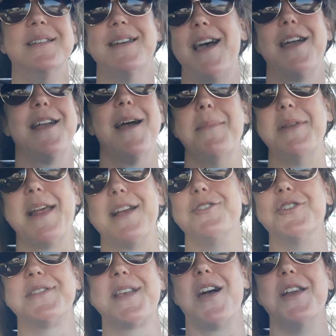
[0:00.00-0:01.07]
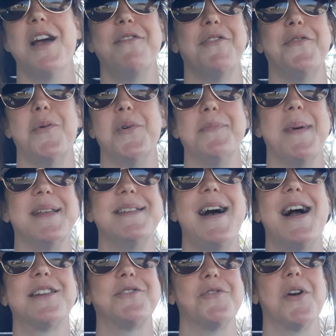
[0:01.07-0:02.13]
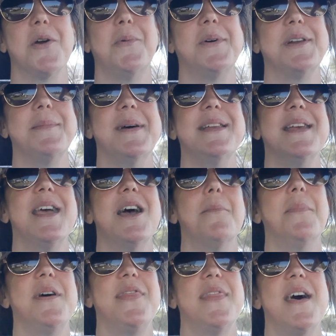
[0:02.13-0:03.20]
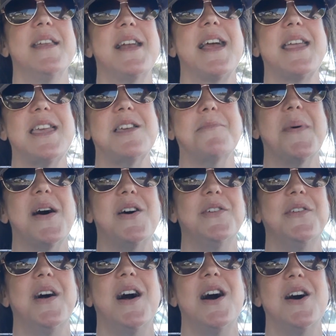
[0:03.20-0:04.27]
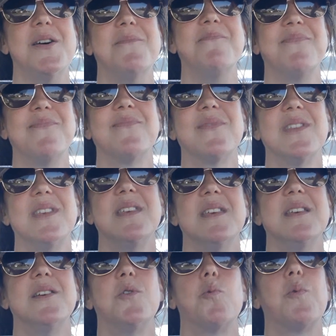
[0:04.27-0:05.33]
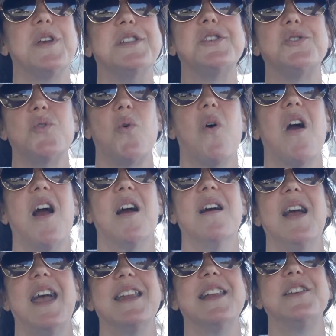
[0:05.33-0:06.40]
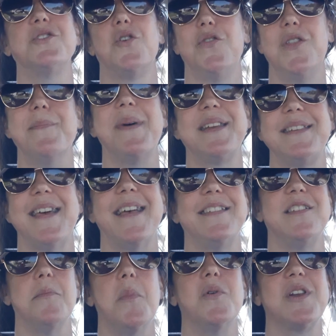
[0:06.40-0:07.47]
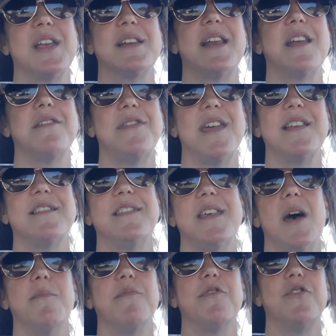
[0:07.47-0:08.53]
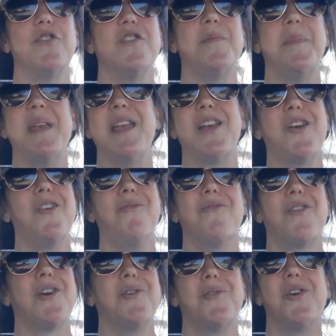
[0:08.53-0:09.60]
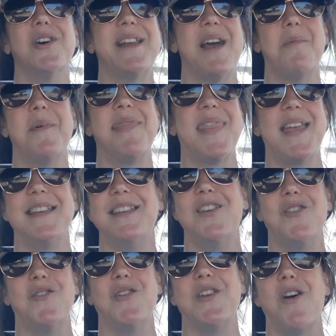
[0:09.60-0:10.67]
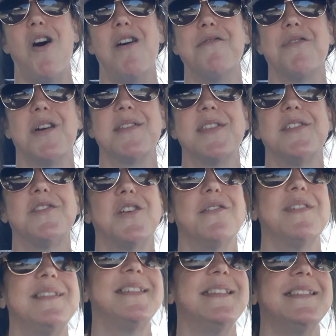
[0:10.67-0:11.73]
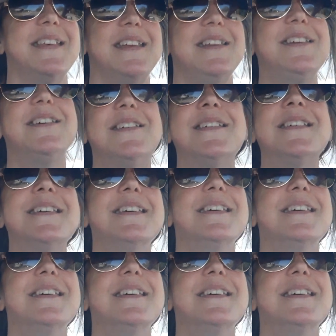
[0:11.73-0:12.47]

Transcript: I mean, I had just gotten off the phone with my doctor, or it would have been him, but then I emailed Restore, and I told them my testimony, and I thanked them for just being real good at what they do and offering the services they do.